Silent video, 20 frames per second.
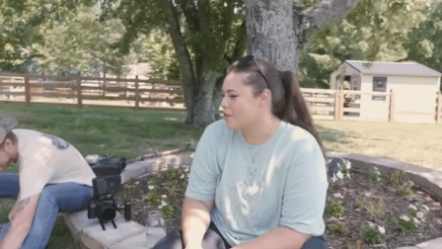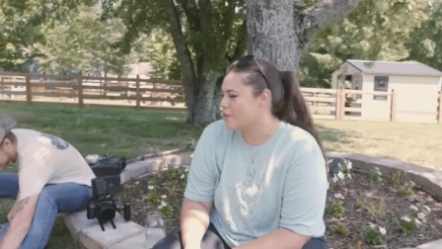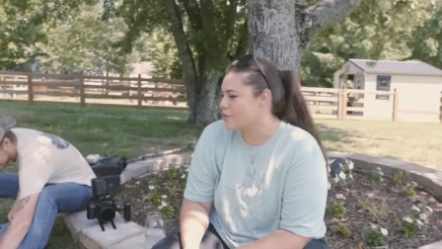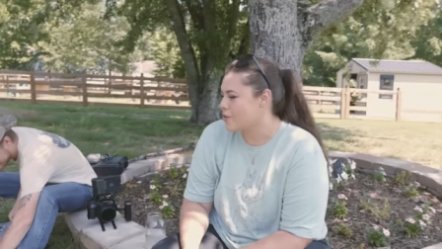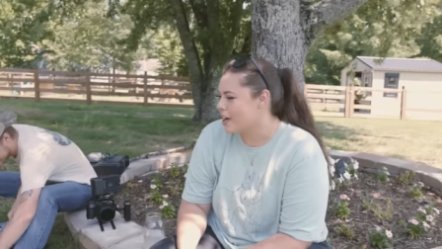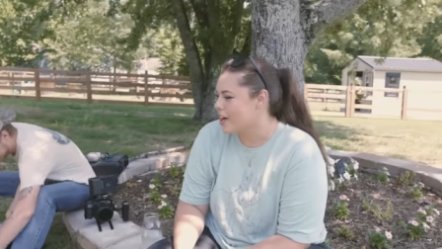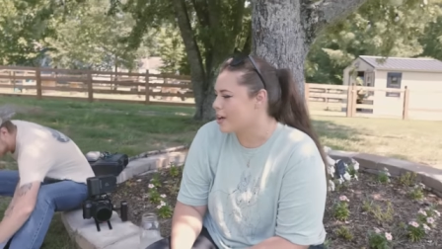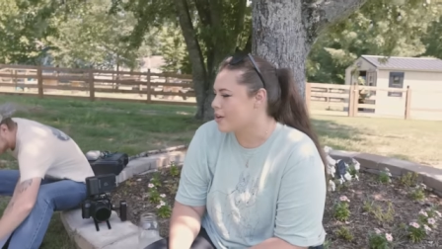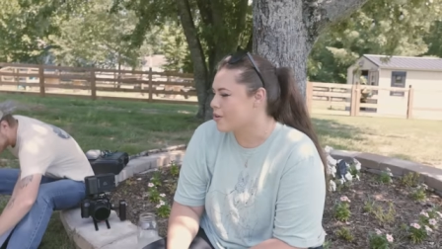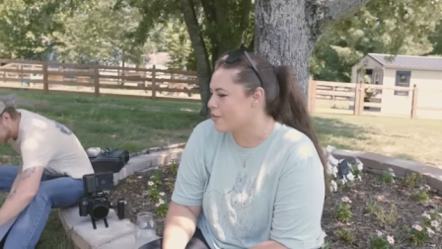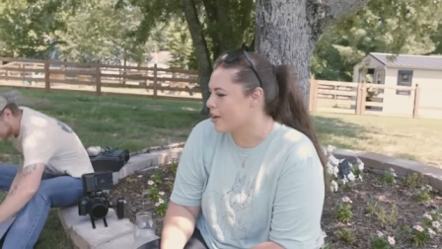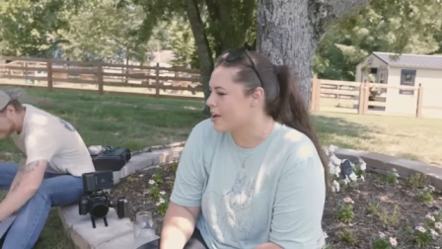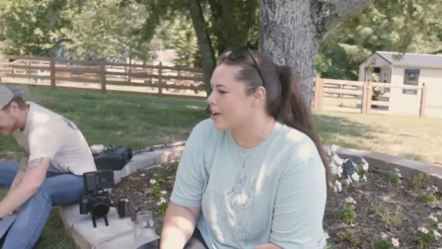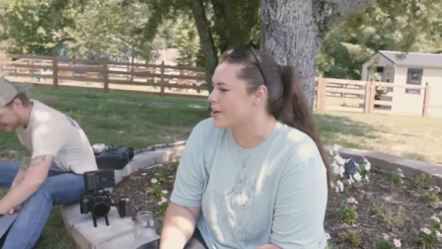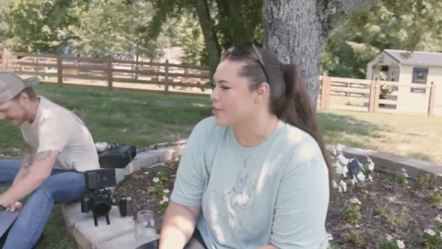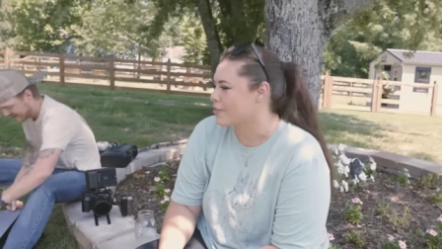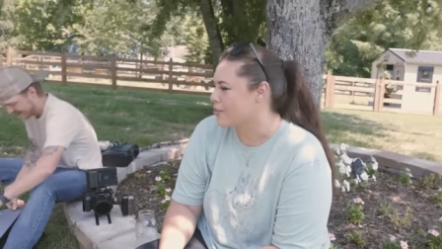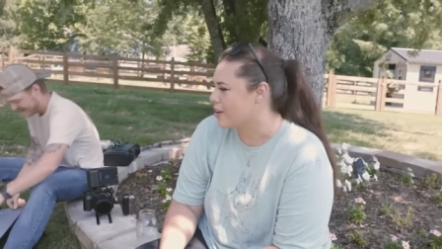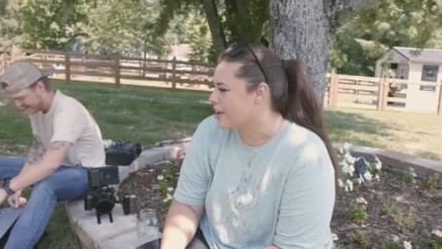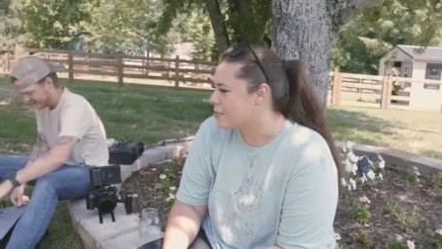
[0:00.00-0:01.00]
great, great
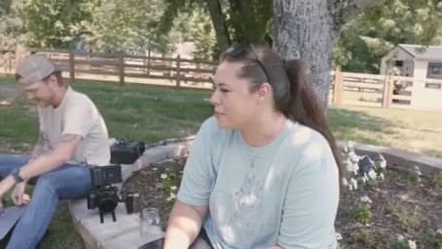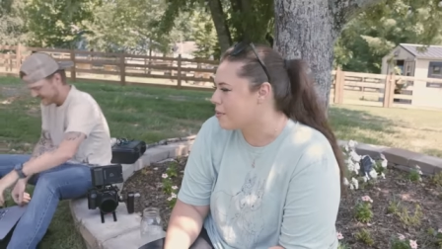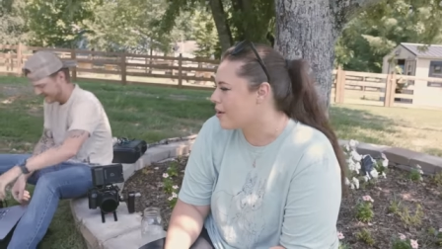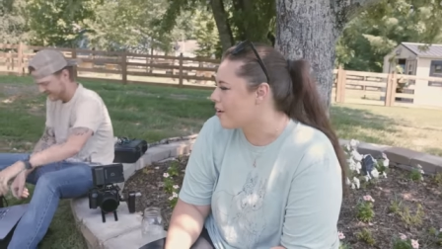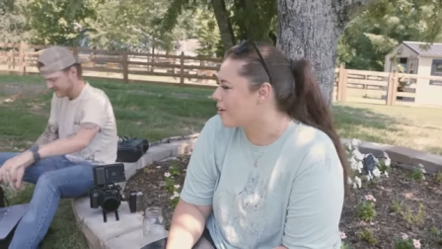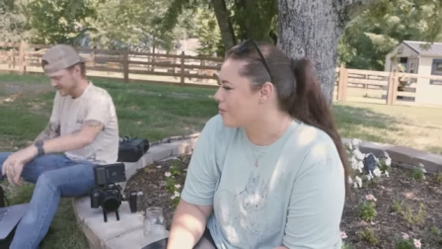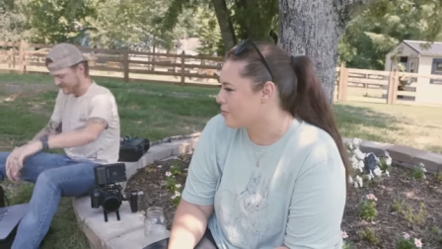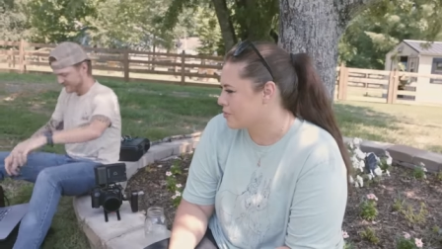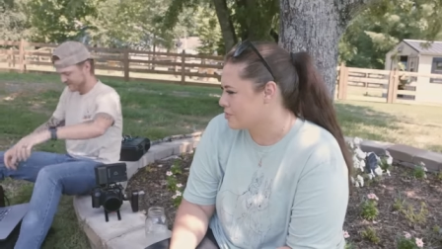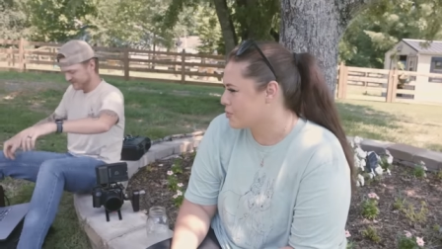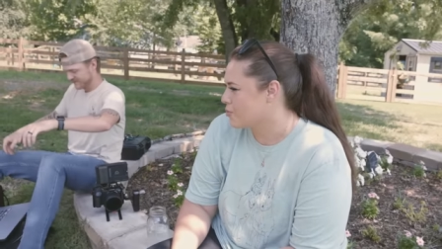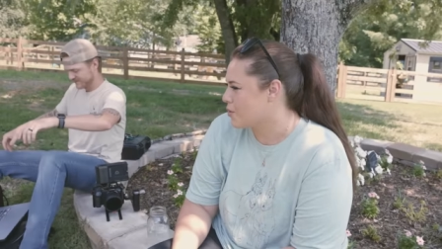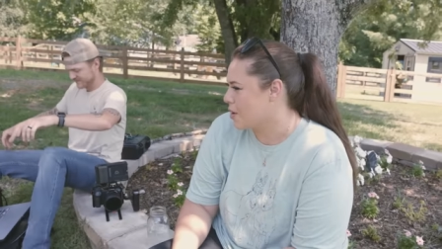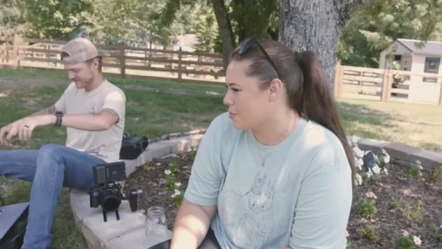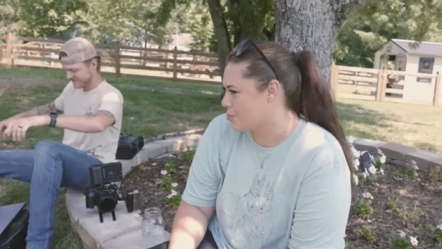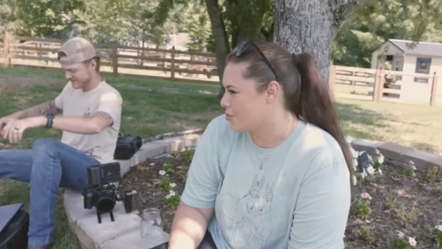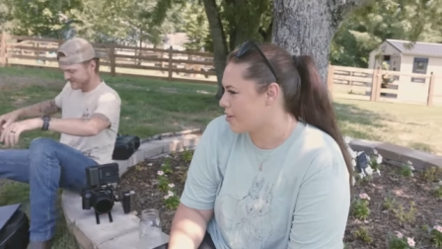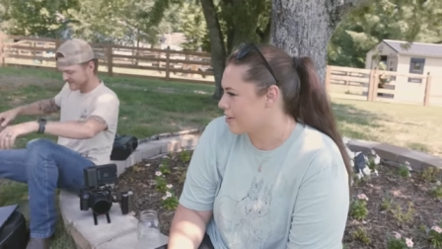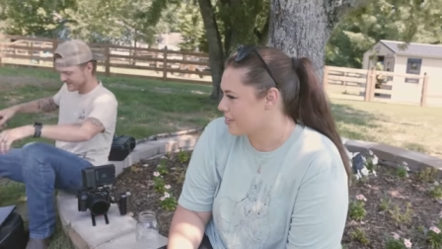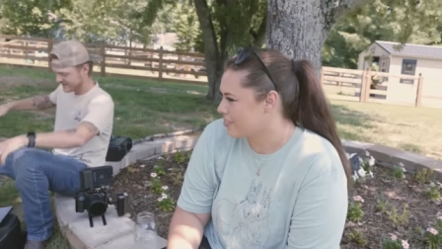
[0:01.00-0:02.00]
grandma was a
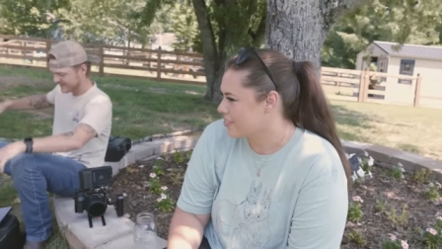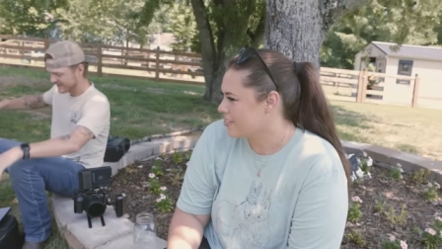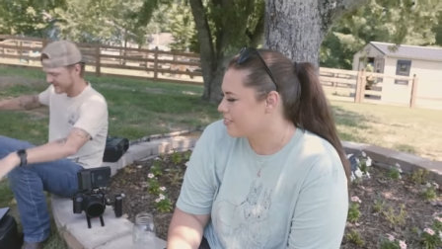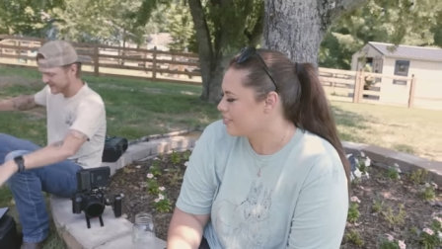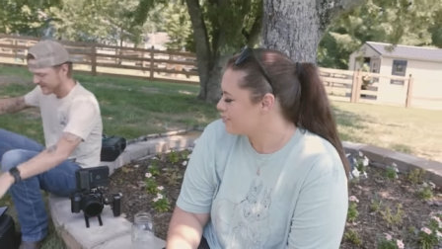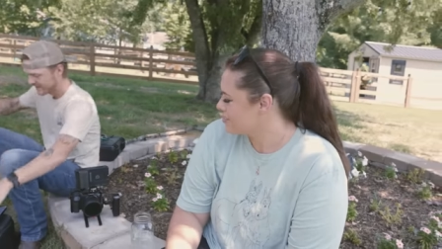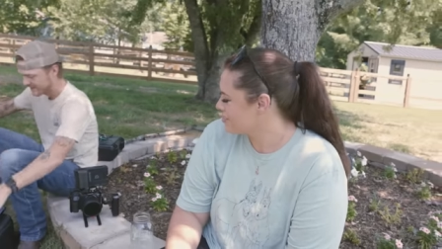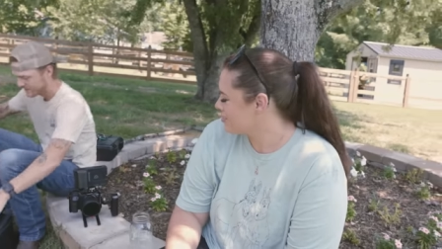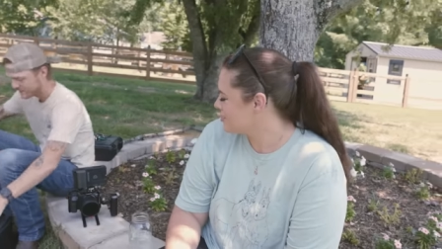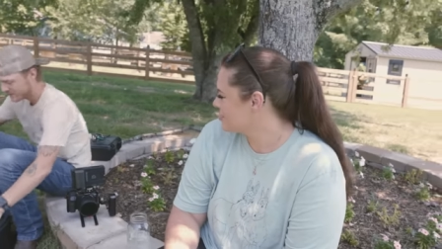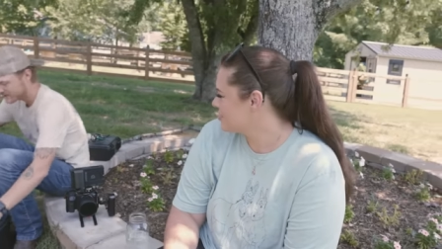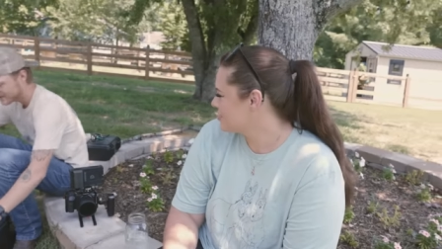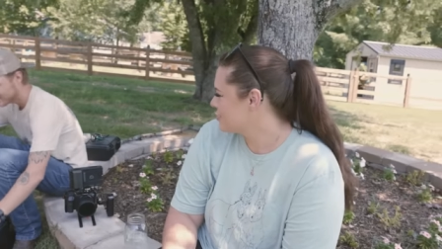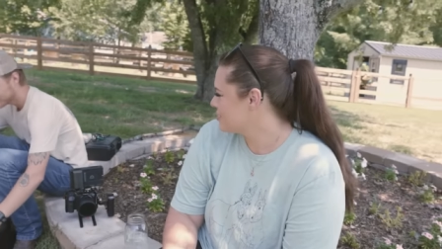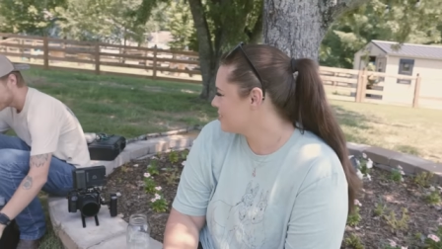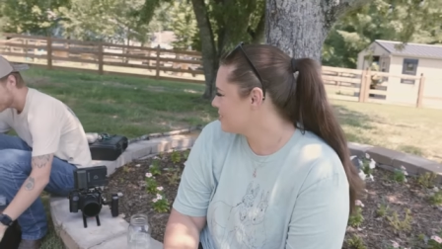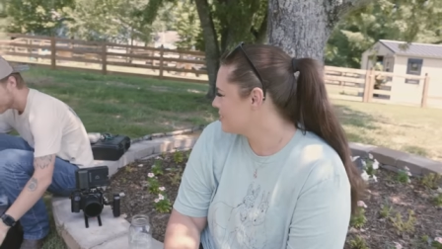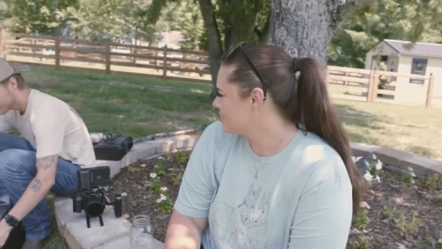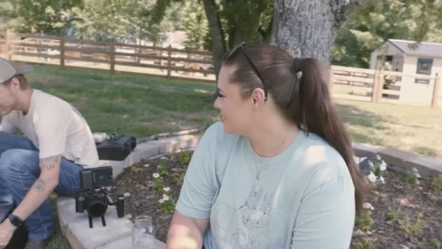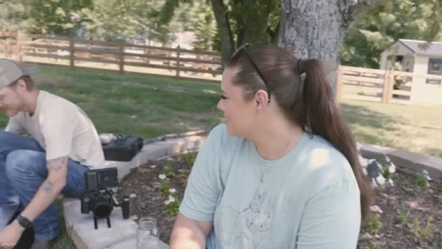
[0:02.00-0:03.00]
Weimaraner. But then
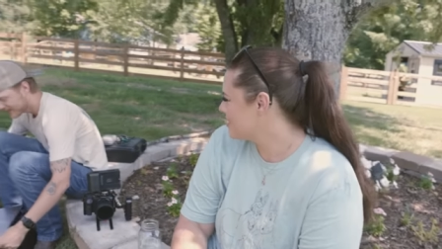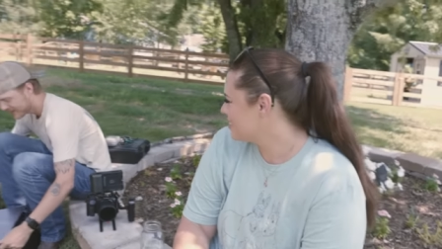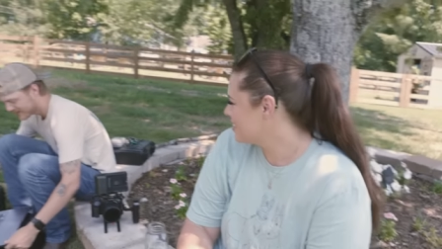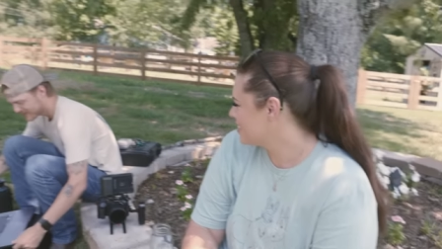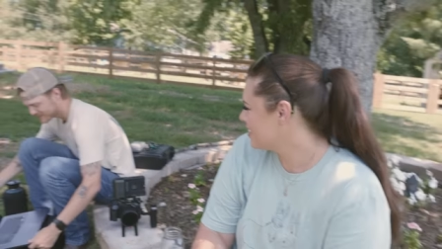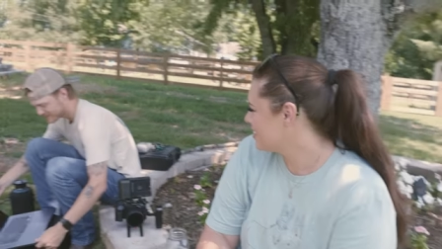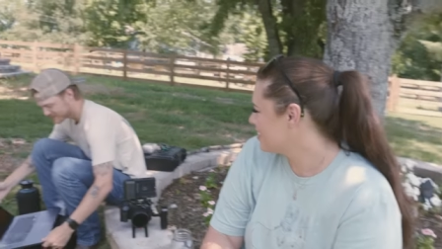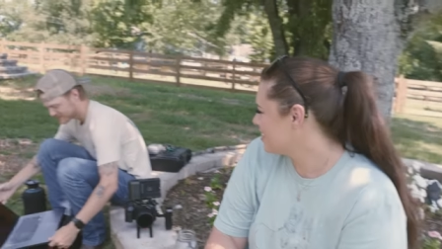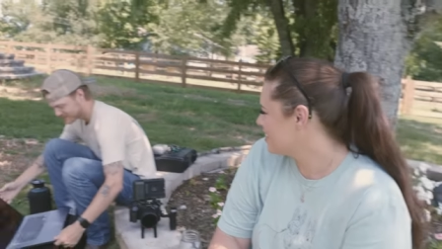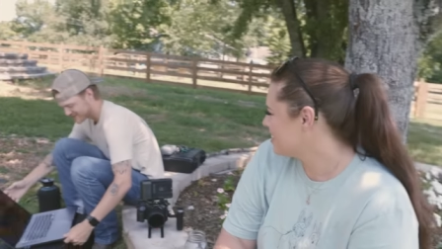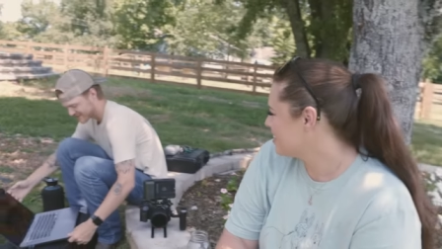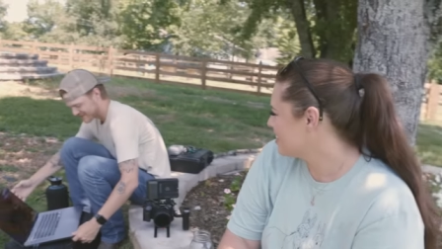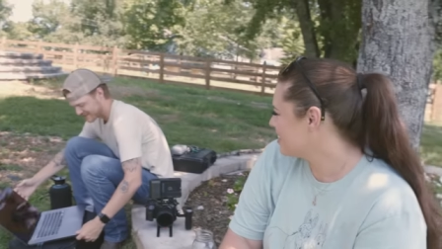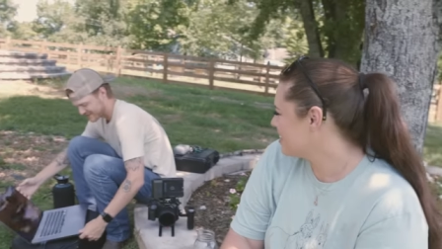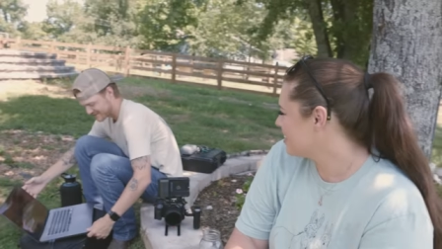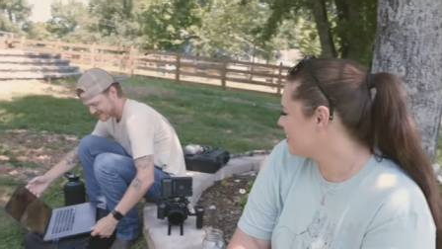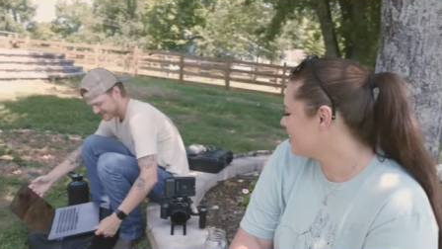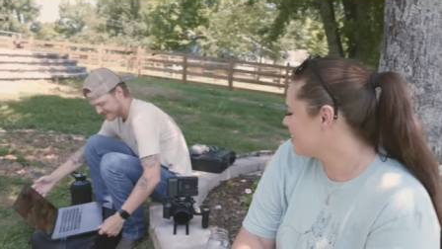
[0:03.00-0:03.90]
the genetics would show.